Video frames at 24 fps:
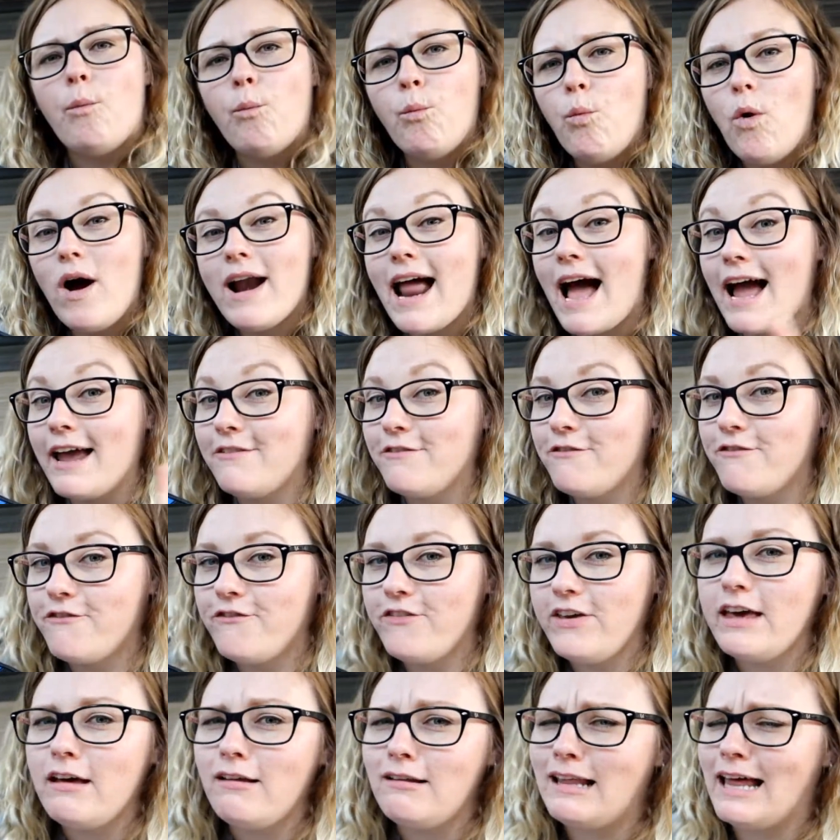what I
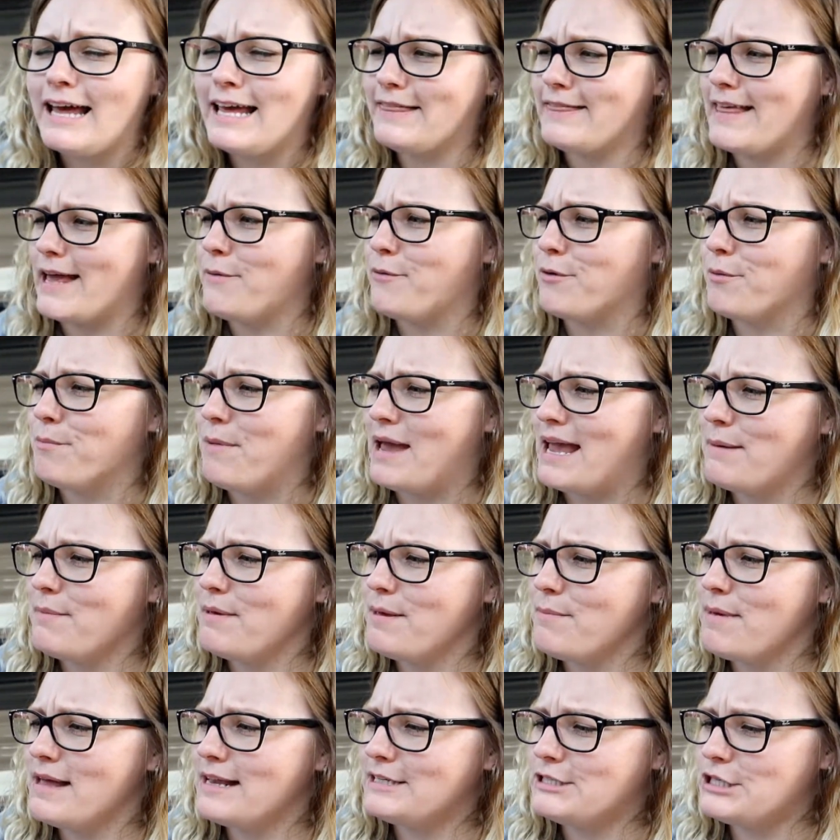feel like they were
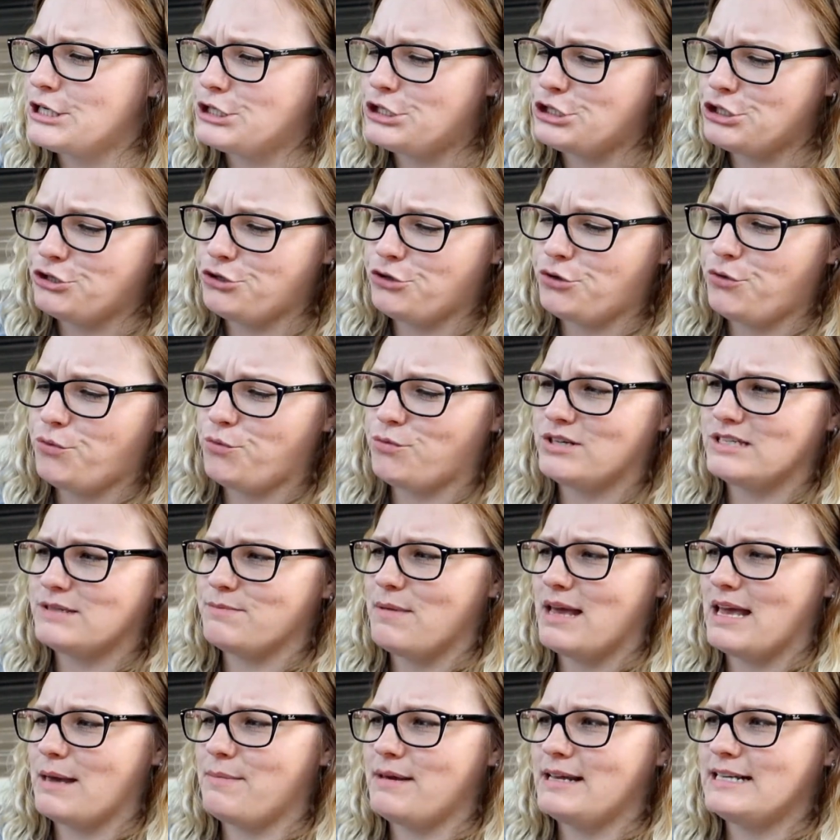maybe meant to do was
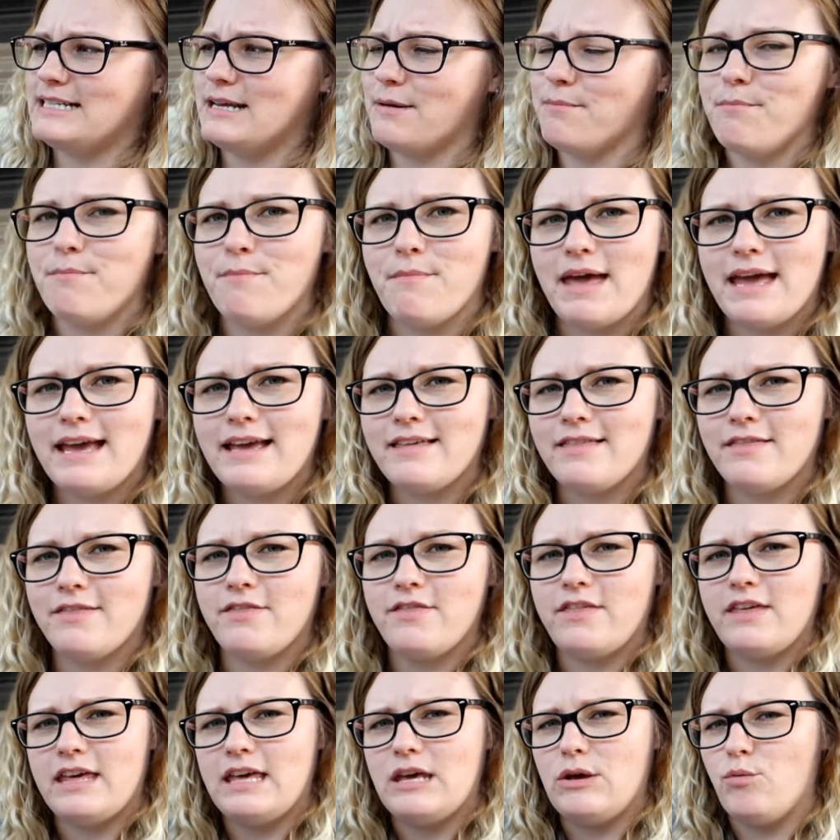maybe to make
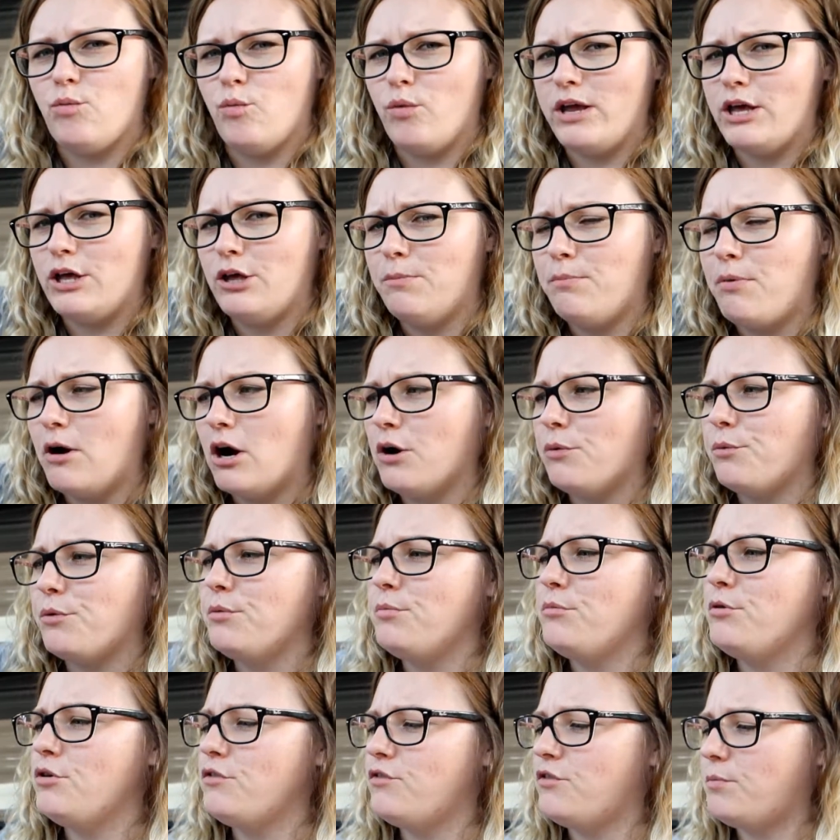the wheel part
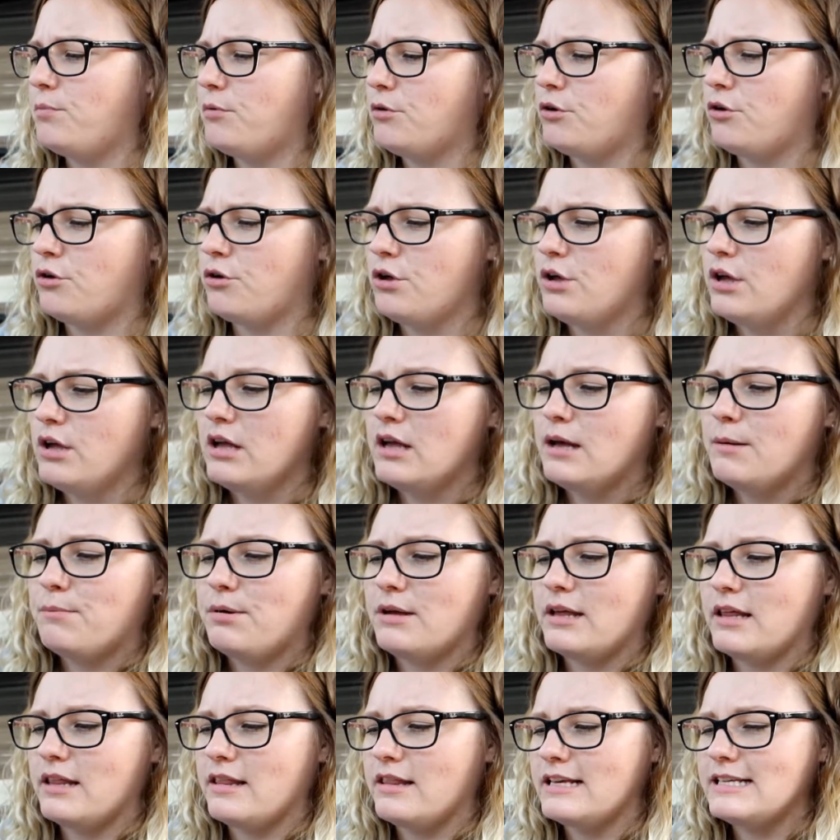removable,
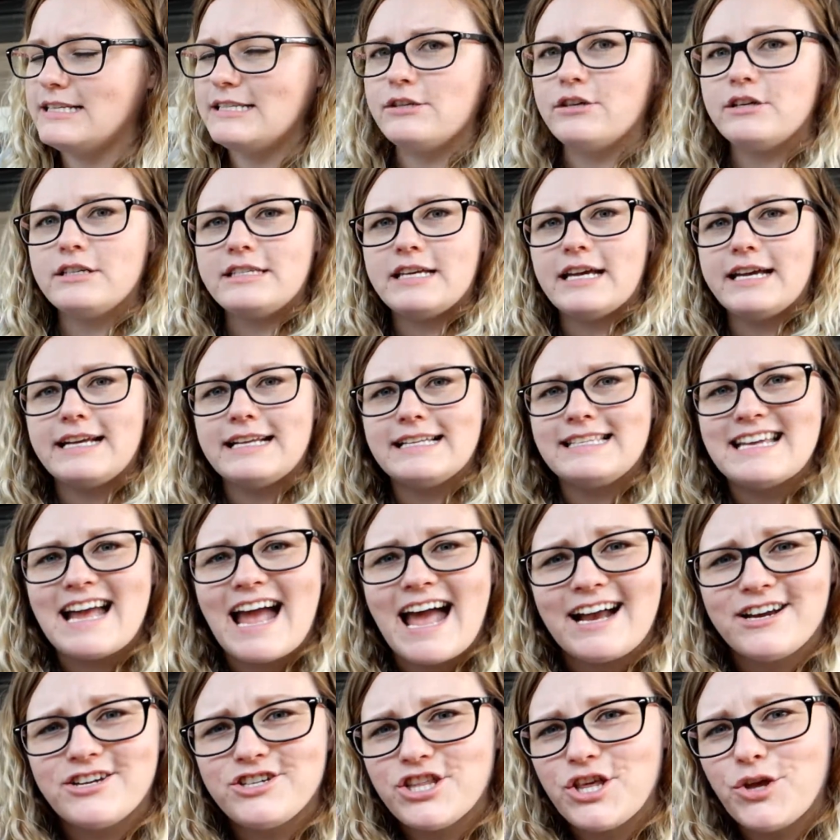but this looks like it's
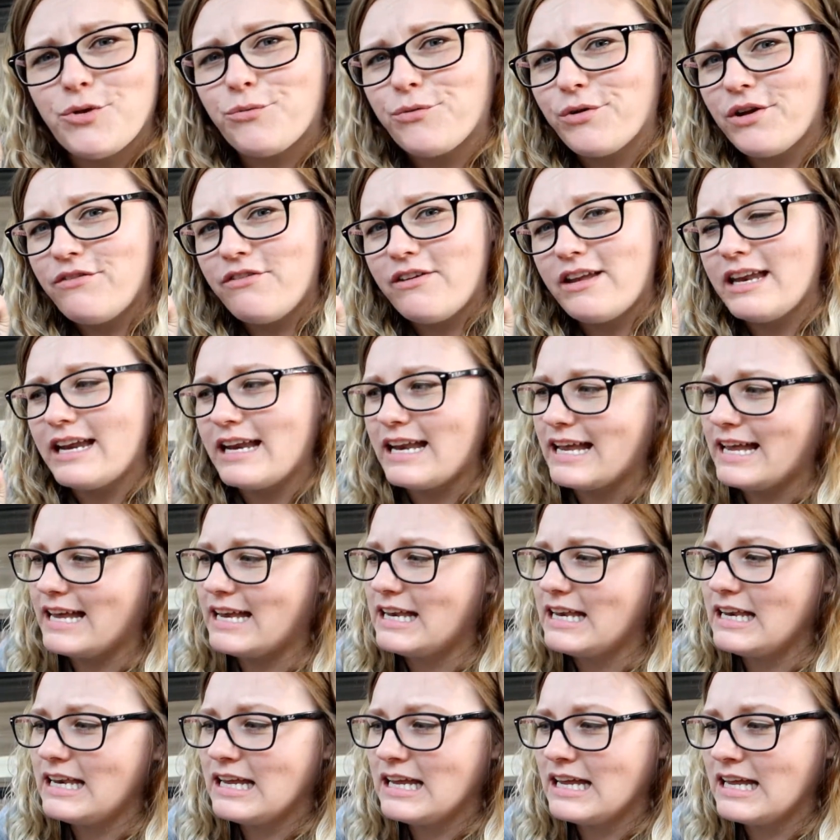actually riveted in.